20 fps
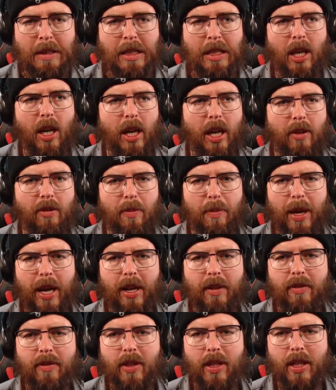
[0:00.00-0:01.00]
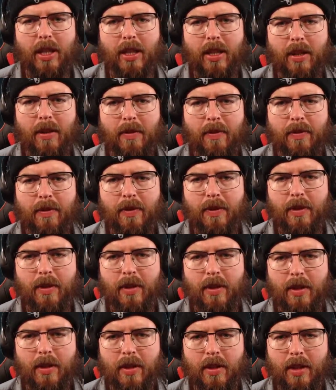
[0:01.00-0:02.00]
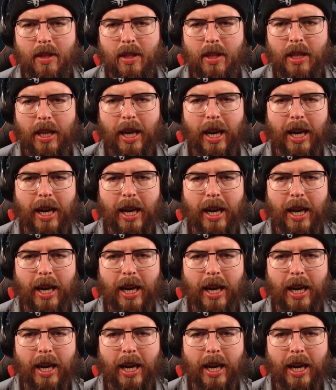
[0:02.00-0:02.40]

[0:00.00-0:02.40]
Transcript: I have a bad feeling. Yeah,